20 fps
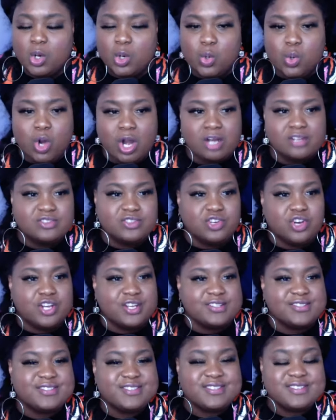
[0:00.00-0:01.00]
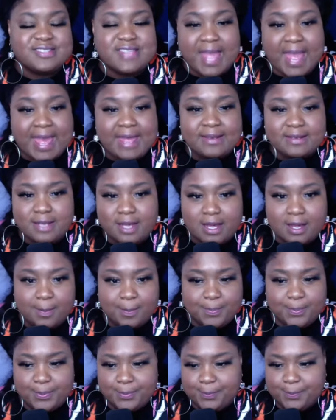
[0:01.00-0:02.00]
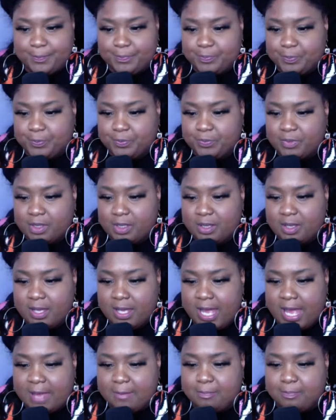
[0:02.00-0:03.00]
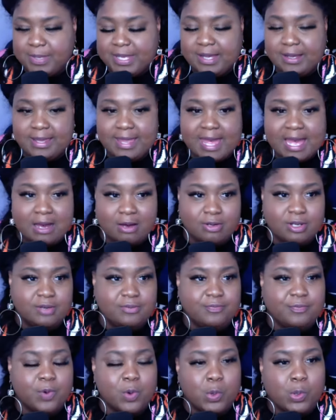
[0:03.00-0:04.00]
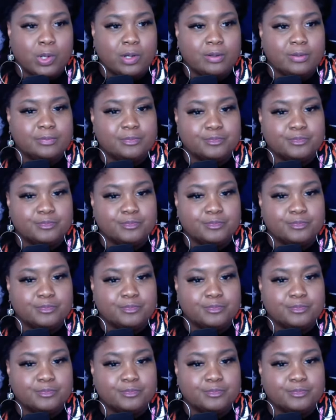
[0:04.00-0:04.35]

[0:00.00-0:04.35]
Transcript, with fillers: who are going to stand up and be accounted for